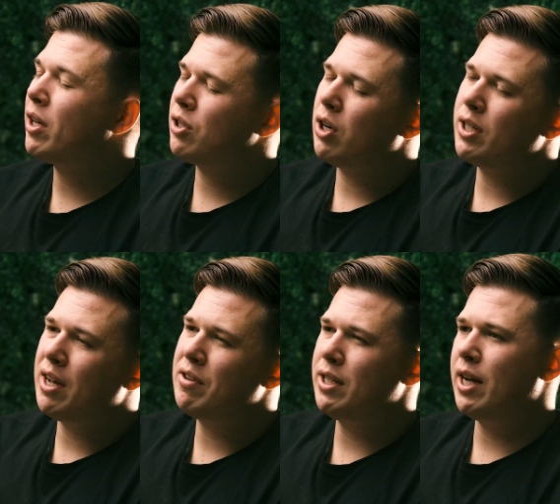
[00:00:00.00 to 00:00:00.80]
can start to
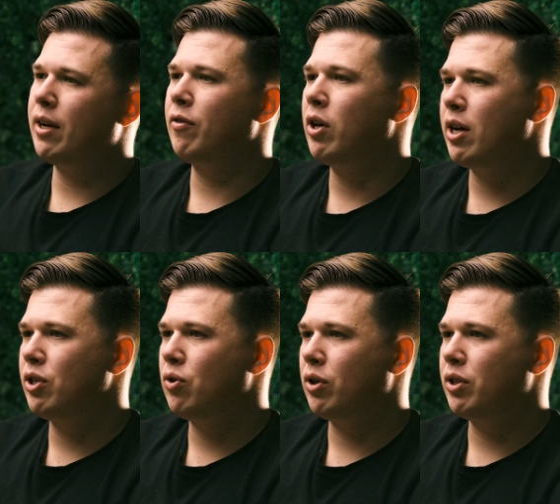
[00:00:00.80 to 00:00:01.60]
have these negative
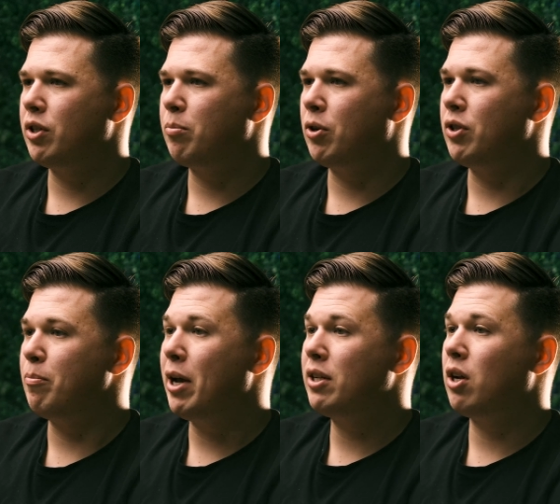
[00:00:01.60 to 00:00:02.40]
thoughts towards this
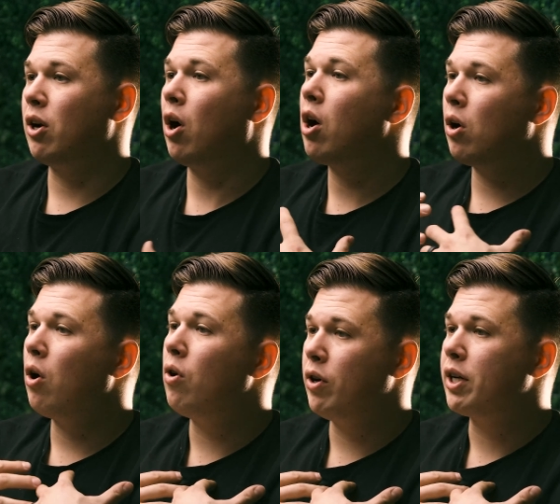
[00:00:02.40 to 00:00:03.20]
person based on our
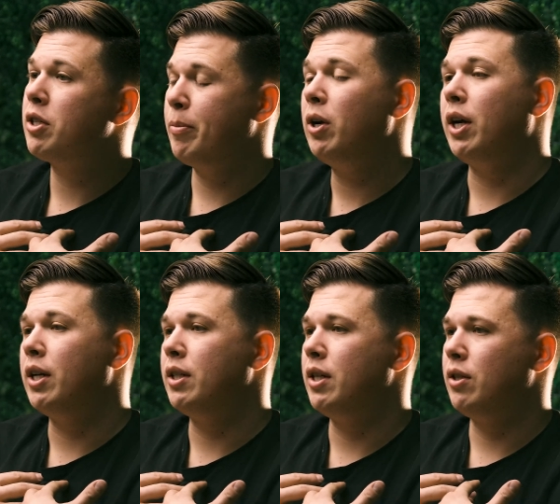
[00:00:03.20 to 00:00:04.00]
own
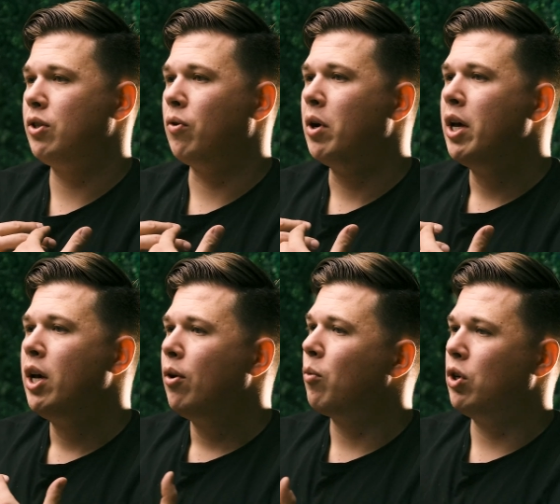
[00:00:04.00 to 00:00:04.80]
experiences. So
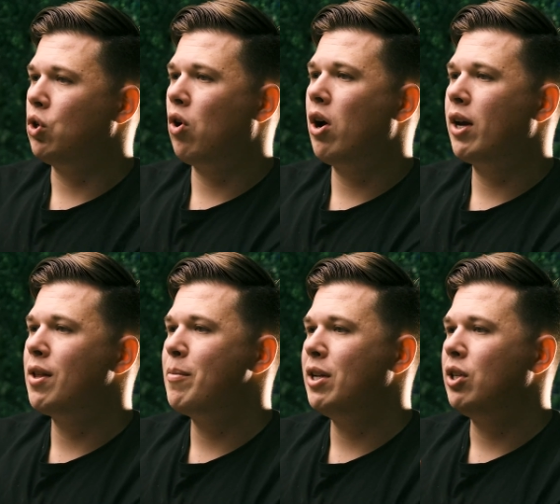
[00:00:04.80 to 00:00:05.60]
we're drawing
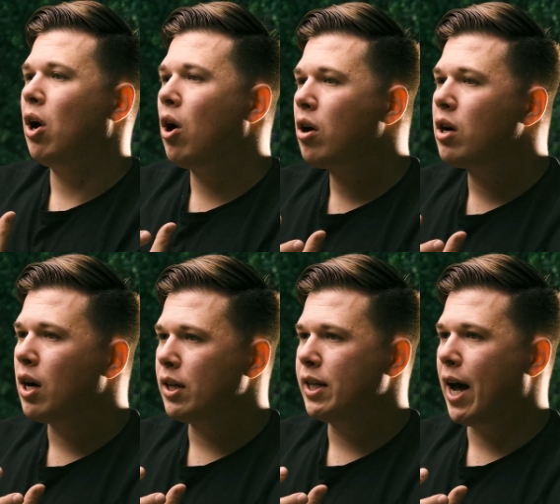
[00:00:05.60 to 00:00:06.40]
them into our
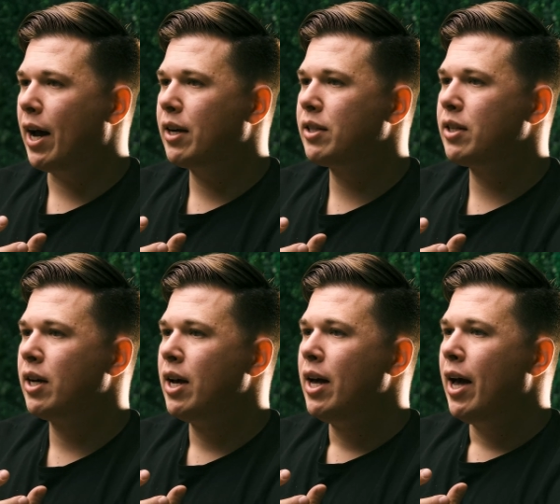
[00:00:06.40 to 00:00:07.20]
context
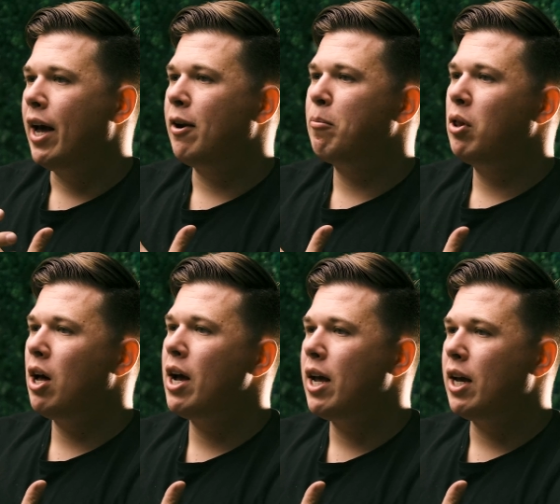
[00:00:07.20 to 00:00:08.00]
and
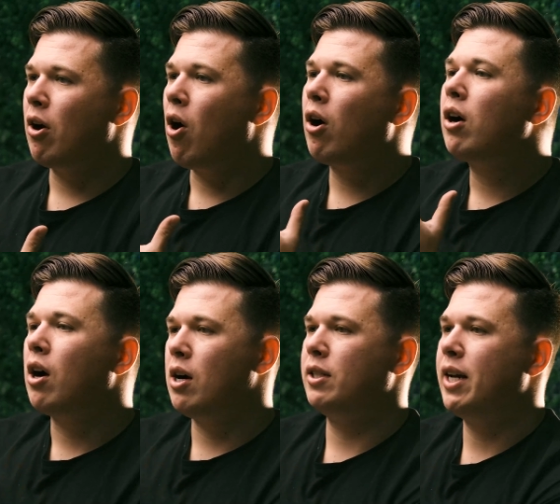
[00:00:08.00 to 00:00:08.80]
applying our
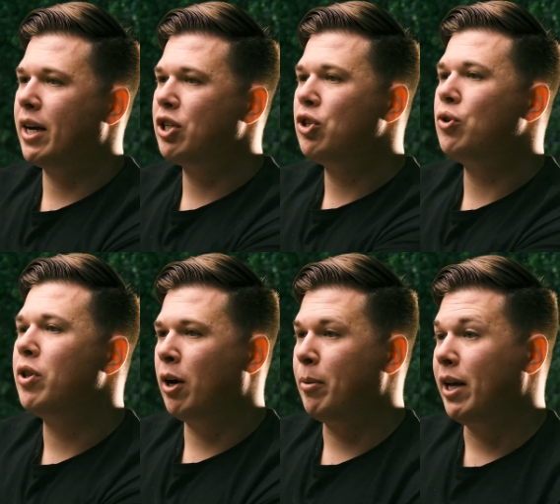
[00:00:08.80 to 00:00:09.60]
context to their